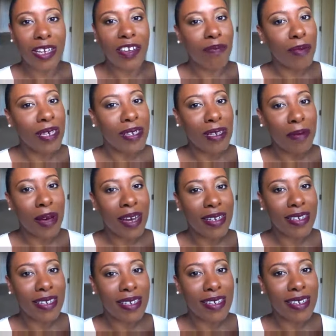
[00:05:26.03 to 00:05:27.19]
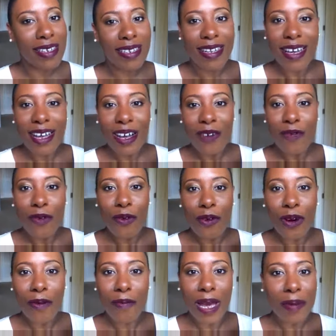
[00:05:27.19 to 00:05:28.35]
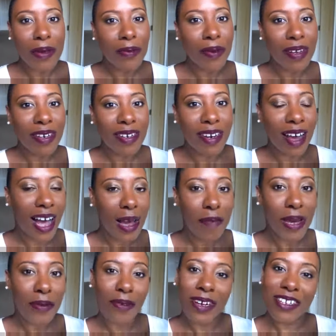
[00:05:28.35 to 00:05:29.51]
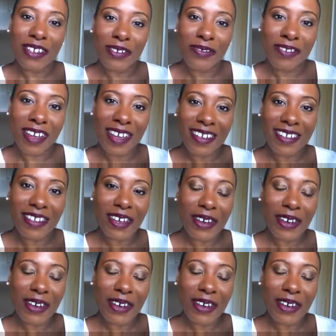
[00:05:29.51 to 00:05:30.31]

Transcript: Give me some ideas for maybe what I may want to do next.